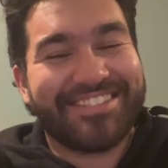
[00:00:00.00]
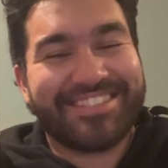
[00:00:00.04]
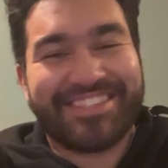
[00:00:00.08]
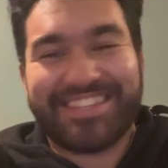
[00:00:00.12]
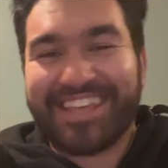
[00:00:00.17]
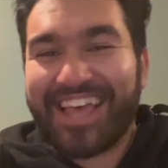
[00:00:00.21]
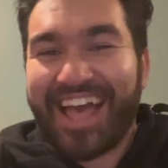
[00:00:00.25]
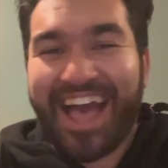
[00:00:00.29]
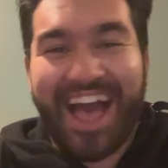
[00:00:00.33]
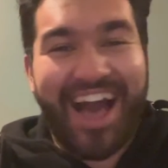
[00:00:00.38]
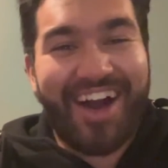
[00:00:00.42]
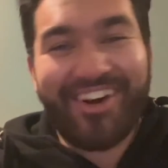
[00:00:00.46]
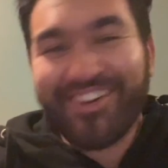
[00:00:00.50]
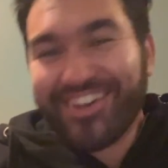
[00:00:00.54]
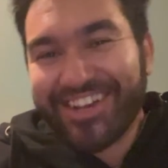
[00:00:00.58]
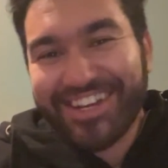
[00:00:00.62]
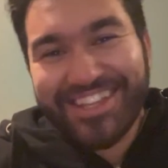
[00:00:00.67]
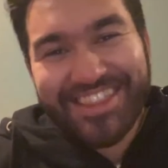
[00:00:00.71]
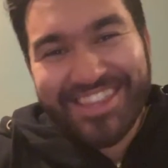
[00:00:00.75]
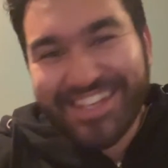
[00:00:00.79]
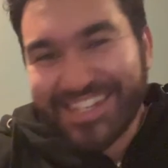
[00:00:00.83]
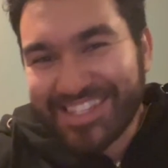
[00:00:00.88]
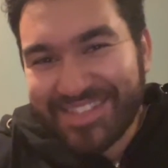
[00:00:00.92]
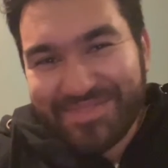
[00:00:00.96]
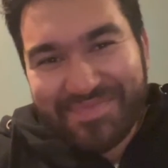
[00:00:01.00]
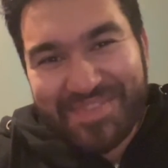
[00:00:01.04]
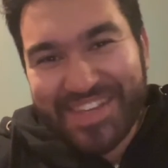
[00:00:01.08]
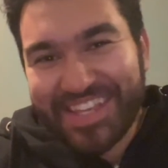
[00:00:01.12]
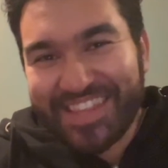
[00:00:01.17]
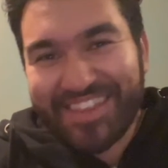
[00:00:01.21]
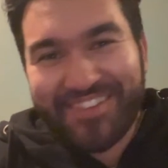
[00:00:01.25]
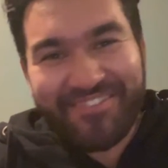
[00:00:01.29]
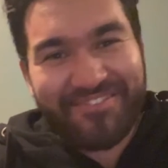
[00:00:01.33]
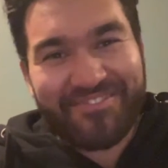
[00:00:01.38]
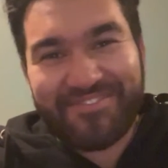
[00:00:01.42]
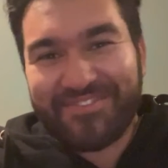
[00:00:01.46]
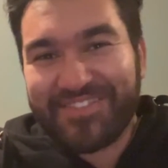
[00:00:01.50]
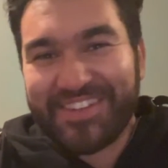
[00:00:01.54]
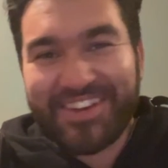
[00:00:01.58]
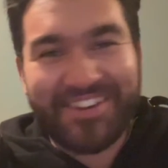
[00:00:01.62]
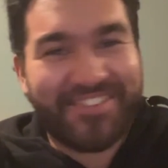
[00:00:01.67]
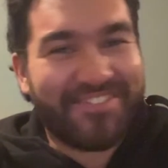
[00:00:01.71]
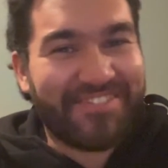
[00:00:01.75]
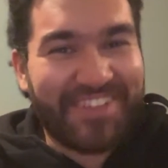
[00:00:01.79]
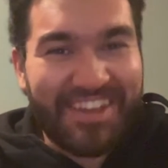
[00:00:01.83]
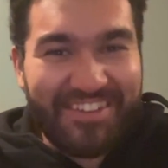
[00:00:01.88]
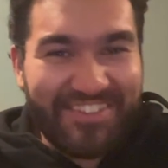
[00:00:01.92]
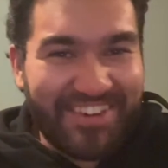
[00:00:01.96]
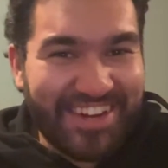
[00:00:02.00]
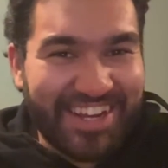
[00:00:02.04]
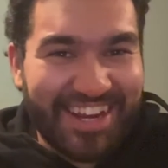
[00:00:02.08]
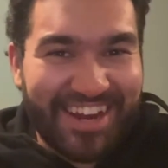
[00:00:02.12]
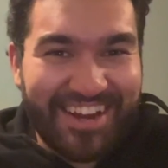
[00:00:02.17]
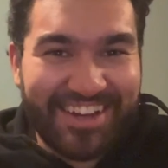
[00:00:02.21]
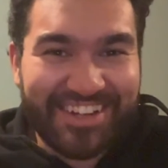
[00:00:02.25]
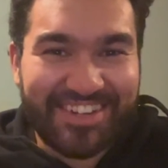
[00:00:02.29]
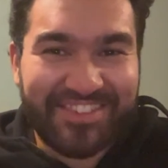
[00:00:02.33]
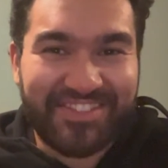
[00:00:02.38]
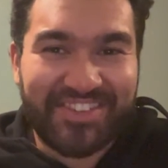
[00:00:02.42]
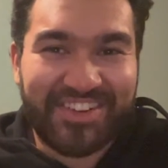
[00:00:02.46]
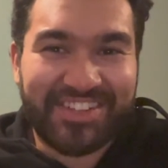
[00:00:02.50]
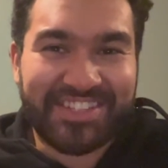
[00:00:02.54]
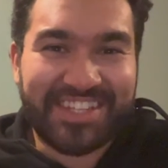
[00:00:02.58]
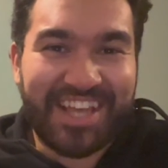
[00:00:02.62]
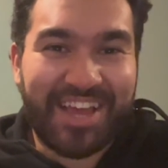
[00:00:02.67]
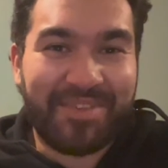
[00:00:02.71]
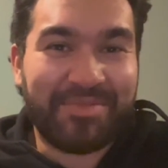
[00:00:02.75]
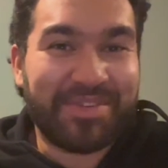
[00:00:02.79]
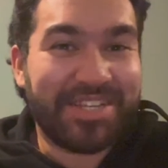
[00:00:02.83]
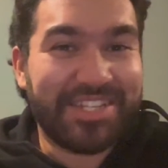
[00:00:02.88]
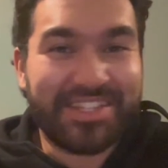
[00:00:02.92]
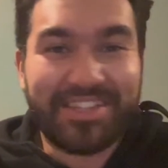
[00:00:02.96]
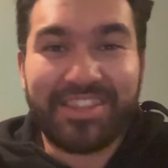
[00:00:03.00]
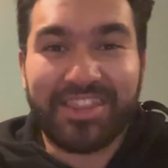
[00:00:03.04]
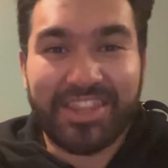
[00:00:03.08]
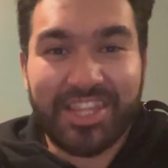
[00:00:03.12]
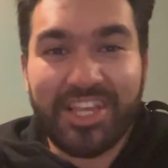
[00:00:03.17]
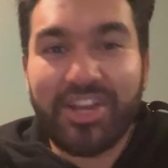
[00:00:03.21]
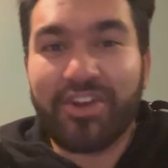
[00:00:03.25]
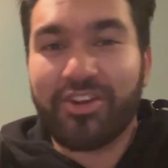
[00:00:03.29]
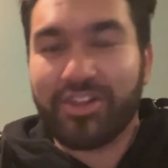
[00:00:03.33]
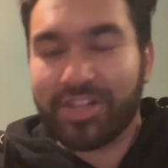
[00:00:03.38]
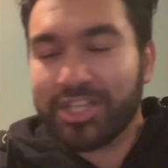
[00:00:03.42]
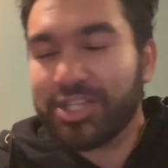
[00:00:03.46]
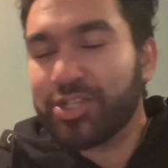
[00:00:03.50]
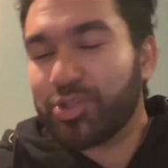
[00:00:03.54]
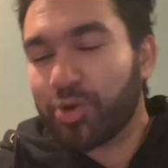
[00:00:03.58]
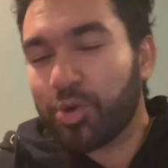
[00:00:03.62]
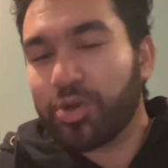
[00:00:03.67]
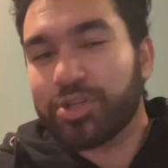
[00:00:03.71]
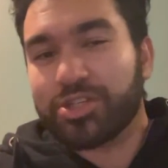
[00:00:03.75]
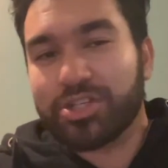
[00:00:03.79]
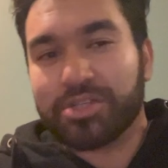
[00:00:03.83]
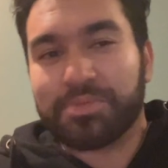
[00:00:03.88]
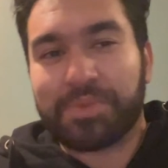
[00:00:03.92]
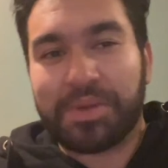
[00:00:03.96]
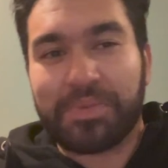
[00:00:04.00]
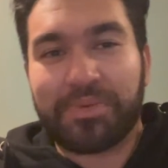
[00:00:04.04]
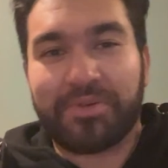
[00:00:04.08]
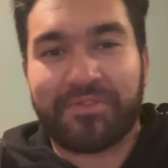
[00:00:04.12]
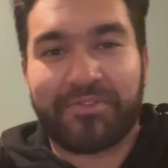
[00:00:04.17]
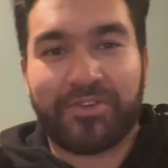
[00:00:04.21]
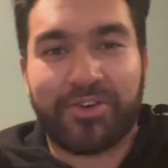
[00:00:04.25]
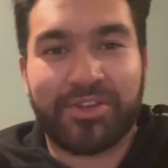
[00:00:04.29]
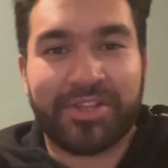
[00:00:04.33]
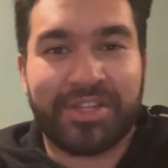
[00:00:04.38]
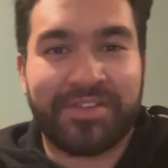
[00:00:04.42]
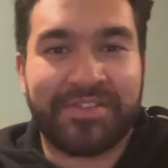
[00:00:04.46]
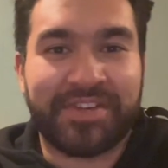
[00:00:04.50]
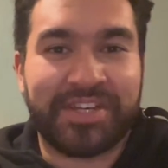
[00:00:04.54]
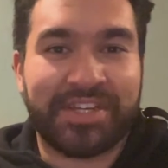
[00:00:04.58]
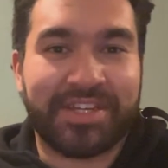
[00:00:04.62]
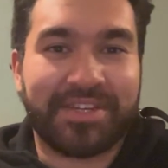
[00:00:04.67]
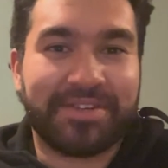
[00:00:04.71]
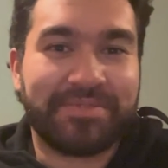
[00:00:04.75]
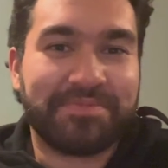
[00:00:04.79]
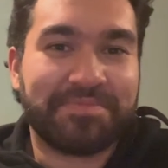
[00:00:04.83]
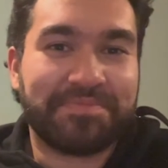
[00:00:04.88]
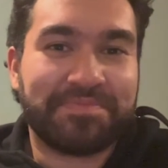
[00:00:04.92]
How could this be your favorite character of all time? He literally tortures people for a living.